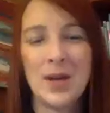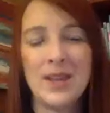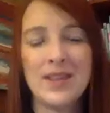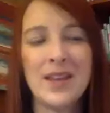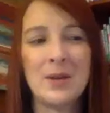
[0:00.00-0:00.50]

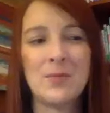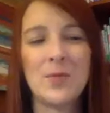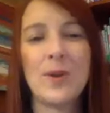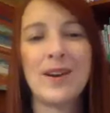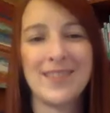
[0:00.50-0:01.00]
them
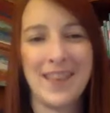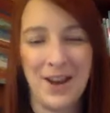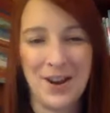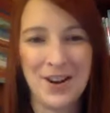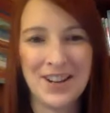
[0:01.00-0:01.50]
where they
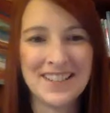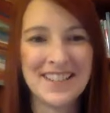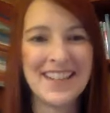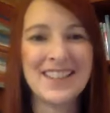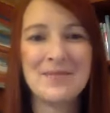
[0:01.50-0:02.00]
are
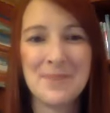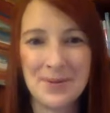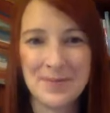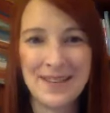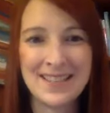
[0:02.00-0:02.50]
in the
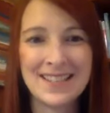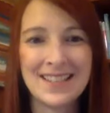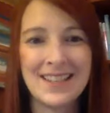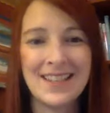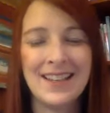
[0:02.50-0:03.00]
moment.
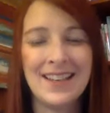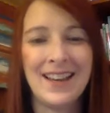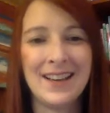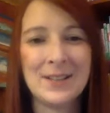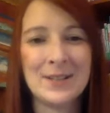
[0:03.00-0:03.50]

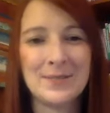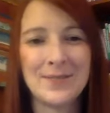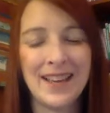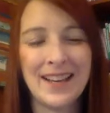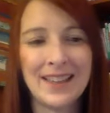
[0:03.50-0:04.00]
Um,
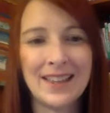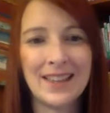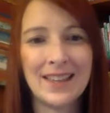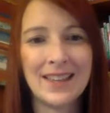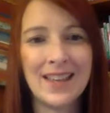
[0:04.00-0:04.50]
and I
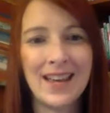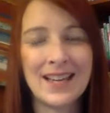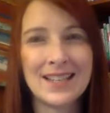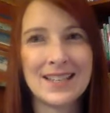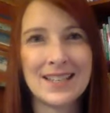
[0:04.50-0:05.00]
think
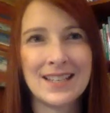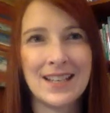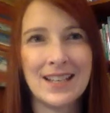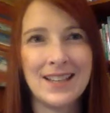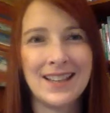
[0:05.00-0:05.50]
that
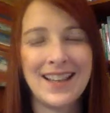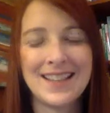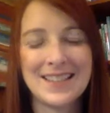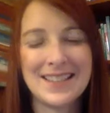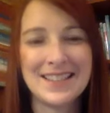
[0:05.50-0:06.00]

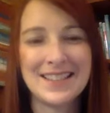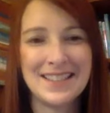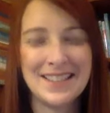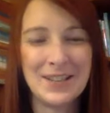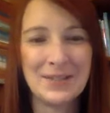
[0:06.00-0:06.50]
that's,
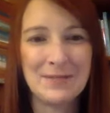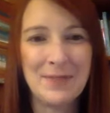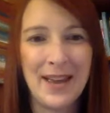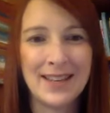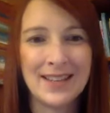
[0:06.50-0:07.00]
you know,
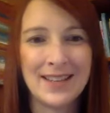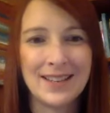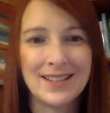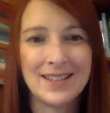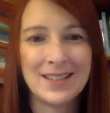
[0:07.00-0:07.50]
been
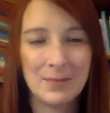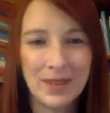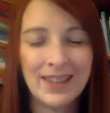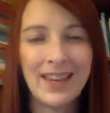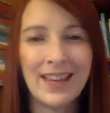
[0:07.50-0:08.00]

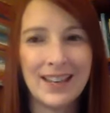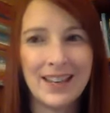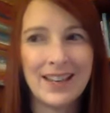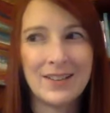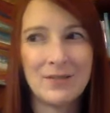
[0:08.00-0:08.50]
something that
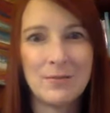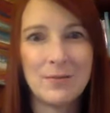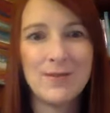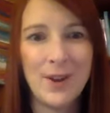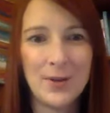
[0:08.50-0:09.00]

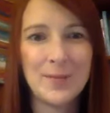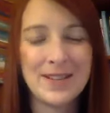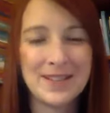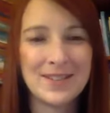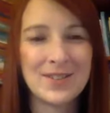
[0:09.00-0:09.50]
we've all
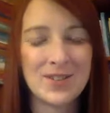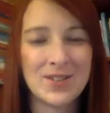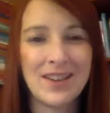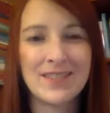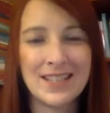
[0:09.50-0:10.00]
been
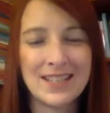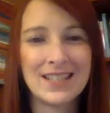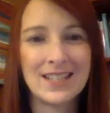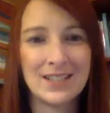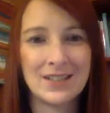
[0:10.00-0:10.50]
striving to
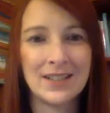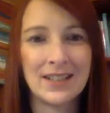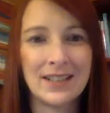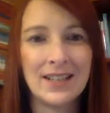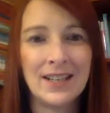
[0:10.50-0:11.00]
do.
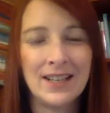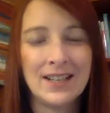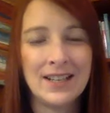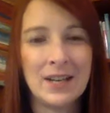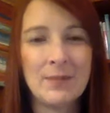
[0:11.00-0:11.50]
And
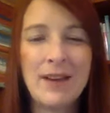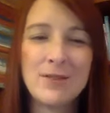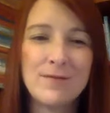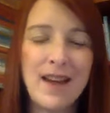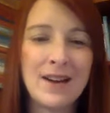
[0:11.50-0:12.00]
um, have
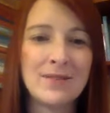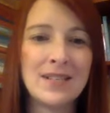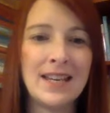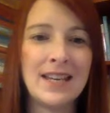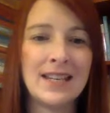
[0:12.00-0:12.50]
you found
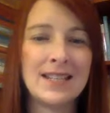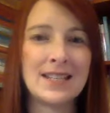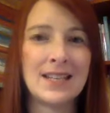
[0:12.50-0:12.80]
it?